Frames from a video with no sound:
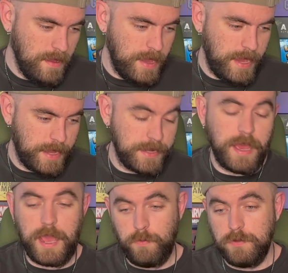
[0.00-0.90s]
and
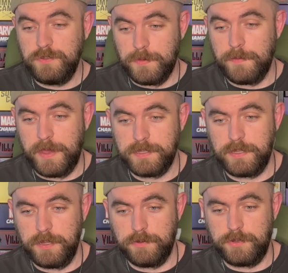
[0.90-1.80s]
I will do my best
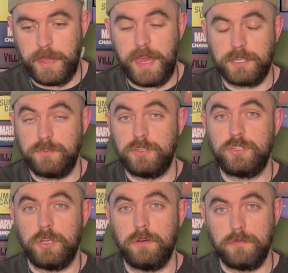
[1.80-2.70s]
here to actually
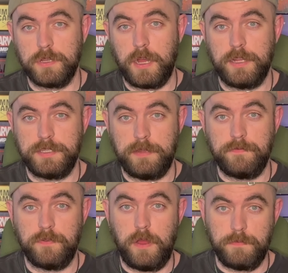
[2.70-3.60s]
show the content
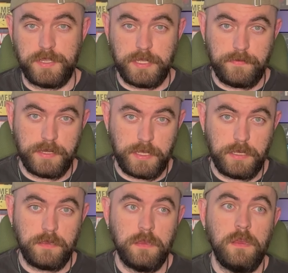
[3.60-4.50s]
from the
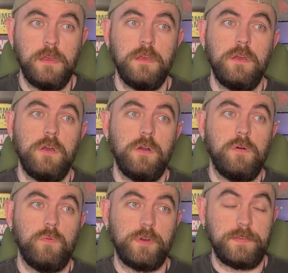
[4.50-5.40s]
DVD.
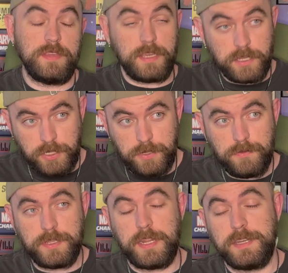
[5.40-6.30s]
One of the issues
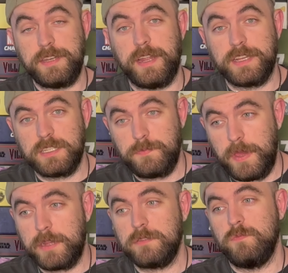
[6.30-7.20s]
that I did not
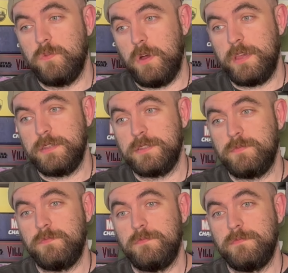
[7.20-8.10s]
expect was
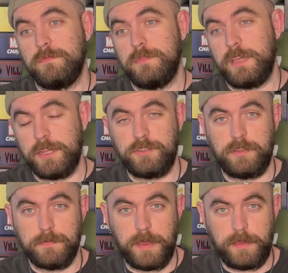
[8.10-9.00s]
the
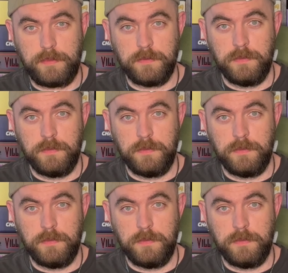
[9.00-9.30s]
HDMI